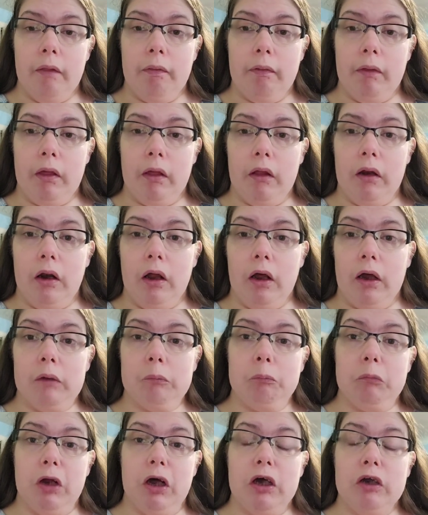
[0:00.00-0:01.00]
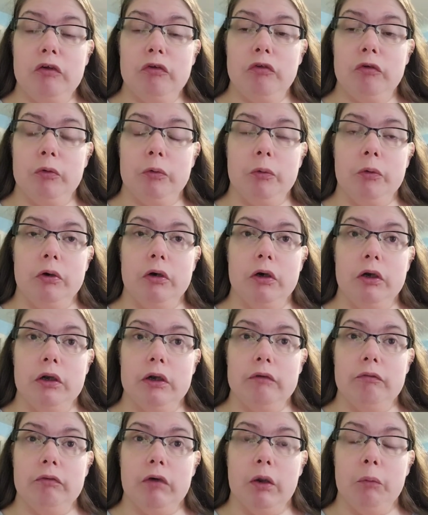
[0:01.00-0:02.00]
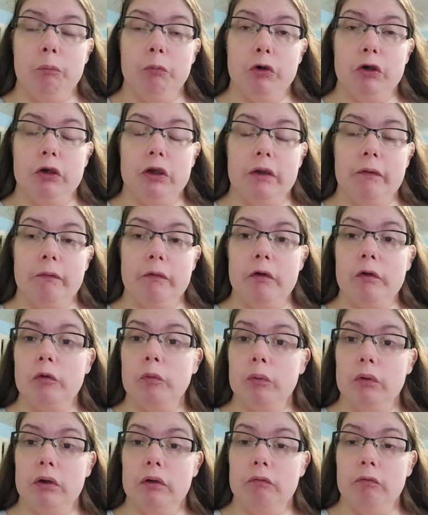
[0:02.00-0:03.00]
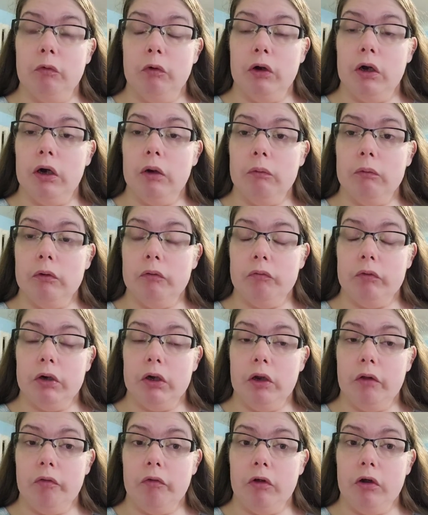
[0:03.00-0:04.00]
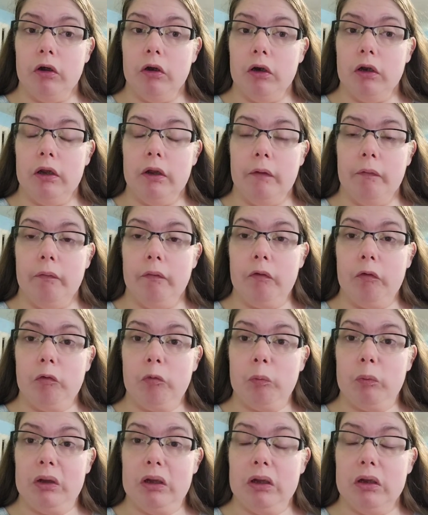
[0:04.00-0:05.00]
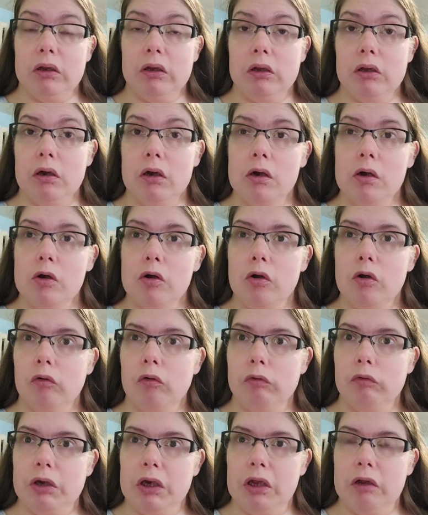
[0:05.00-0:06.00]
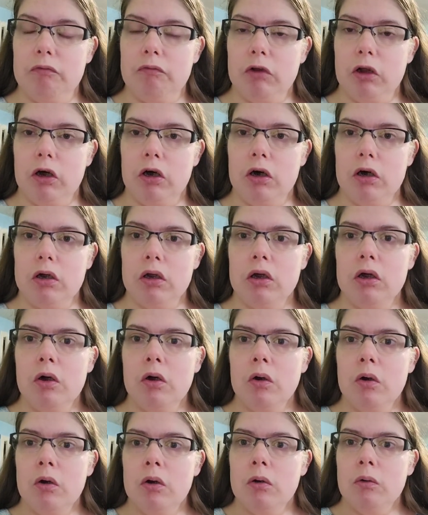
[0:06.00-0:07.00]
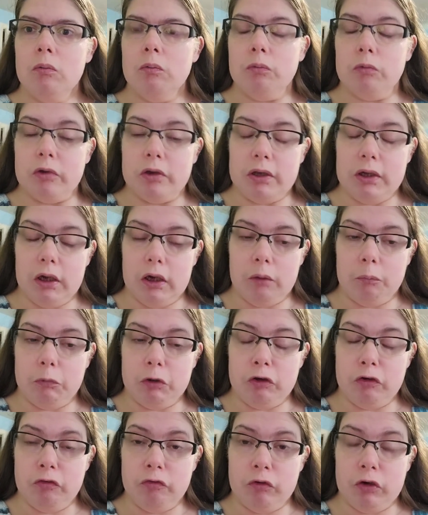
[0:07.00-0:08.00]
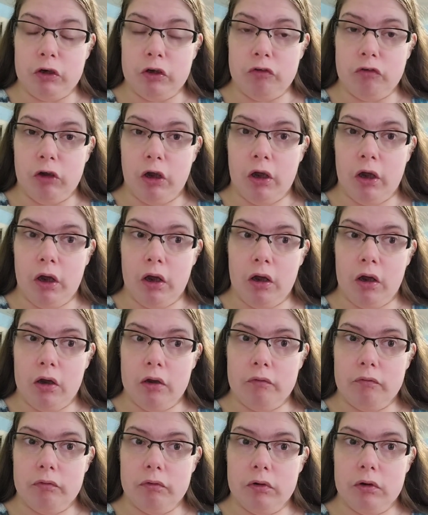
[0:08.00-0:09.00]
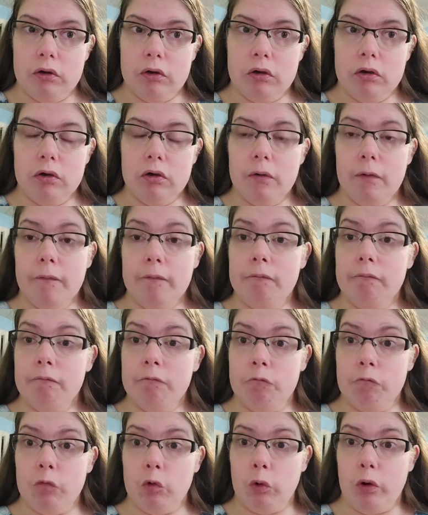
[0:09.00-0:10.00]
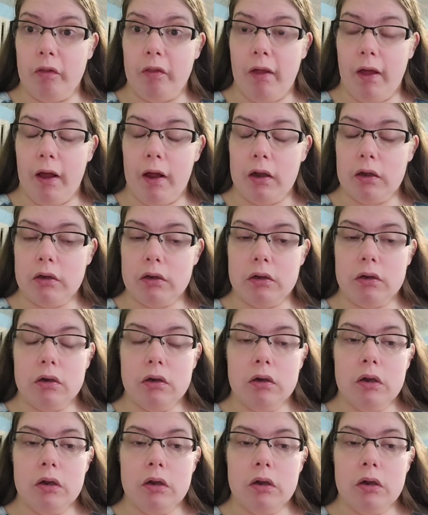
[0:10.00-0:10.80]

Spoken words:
And then I'm not sure if I'm putting the 24-hour readathon in this week's reading vlog. We'll see how much footage I have for that.